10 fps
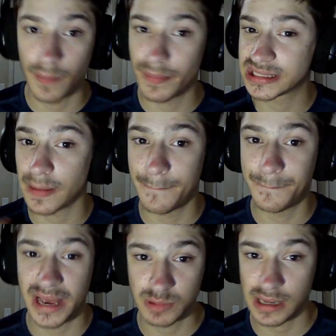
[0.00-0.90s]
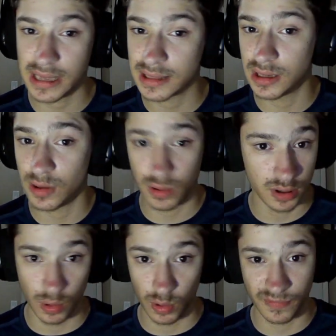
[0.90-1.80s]
That's the best way to get the
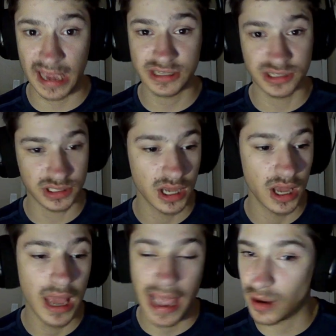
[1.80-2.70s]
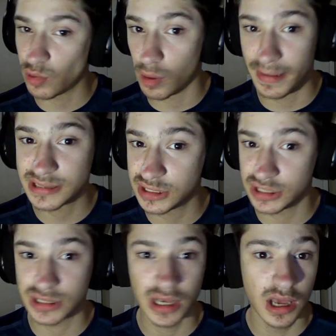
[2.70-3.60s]
notifications and/or messages